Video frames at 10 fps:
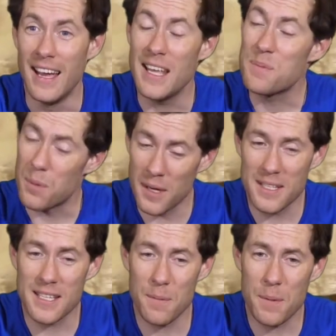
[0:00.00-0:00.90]
It's pretty
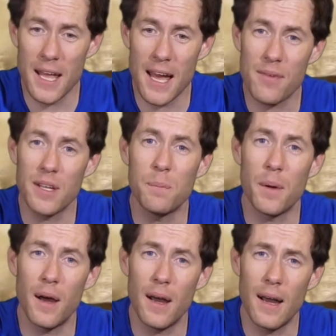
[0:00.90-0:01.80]
CP heavy,
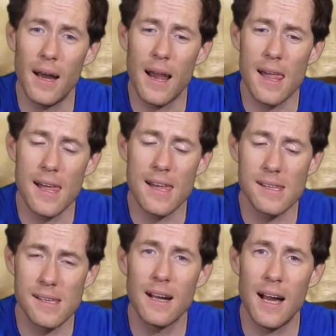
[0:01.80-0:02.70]
but
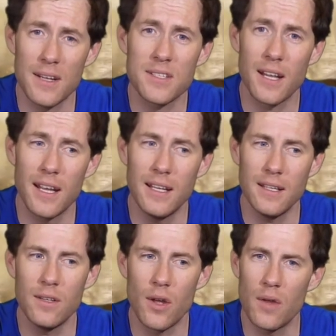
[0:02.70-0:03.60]
actually,
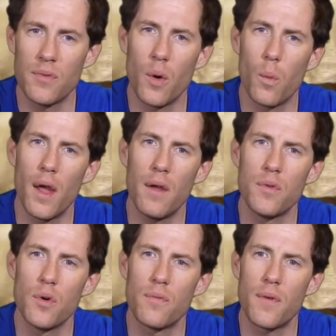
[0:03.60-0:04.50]
if
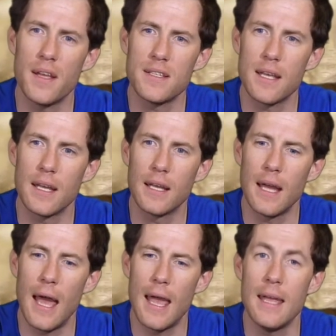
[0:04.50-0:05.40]
you're facing
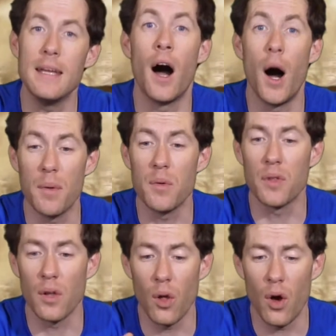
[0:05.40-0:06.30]
a army with
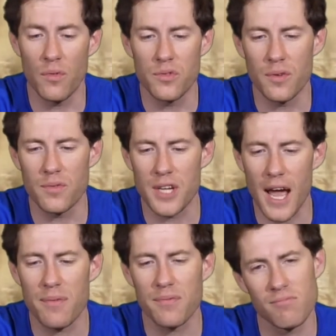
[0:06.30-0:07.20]
a lot of sort of
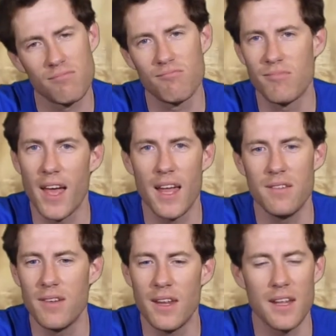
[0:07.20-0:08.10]
chaff,
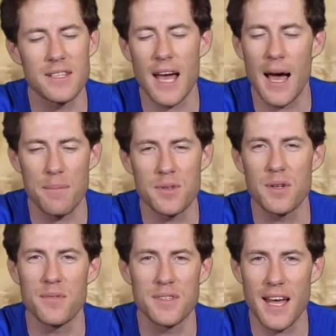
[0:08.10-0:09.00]
then it's
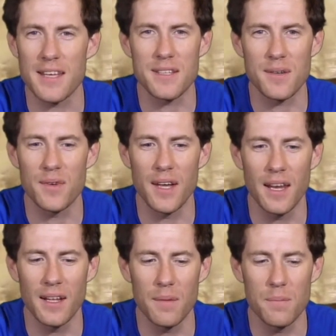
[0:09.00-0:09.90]
absolutely fantastic for
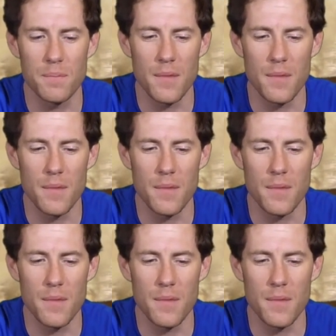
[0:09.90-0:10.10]
killing them.